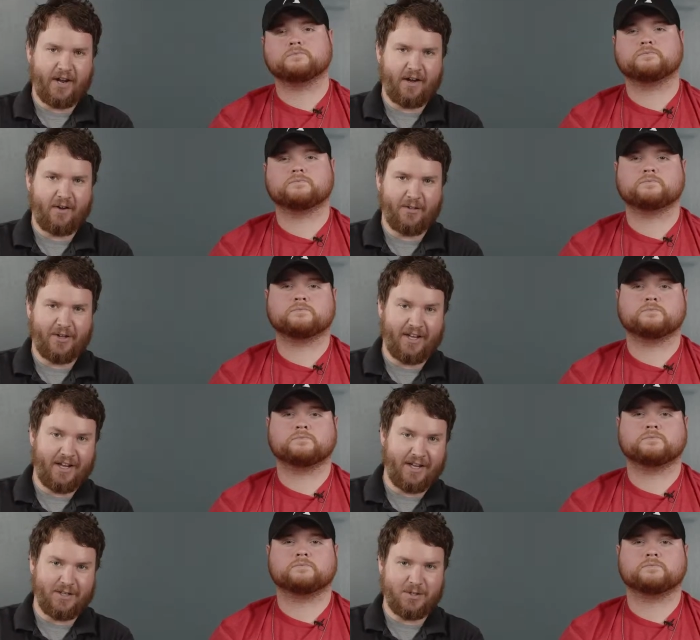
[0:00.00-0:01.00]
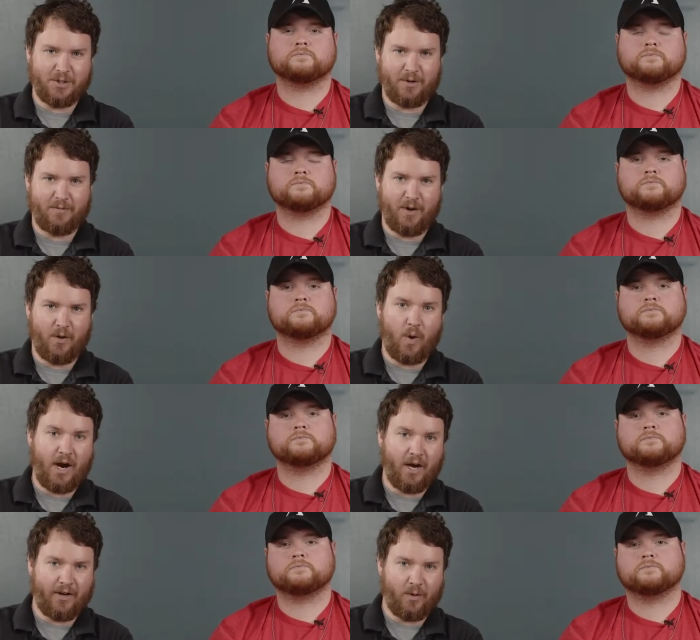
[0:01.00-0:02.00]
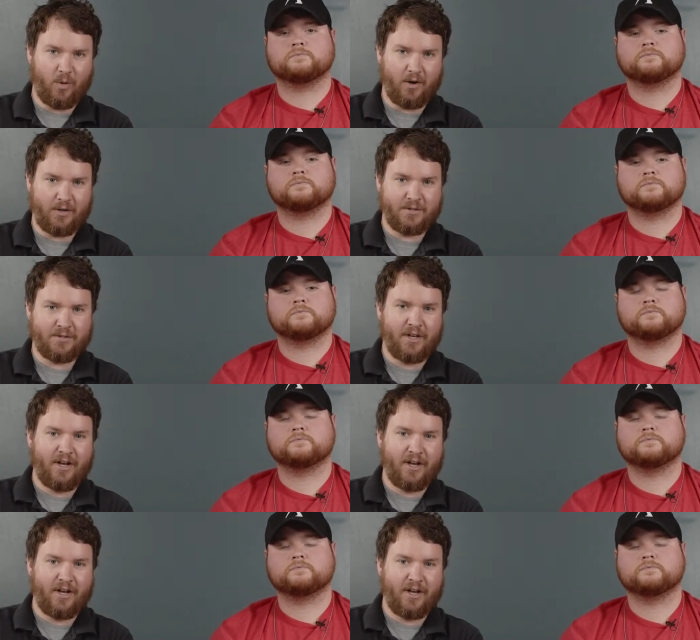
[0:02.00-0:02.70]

Speaker 1: how the gauge of wiring works,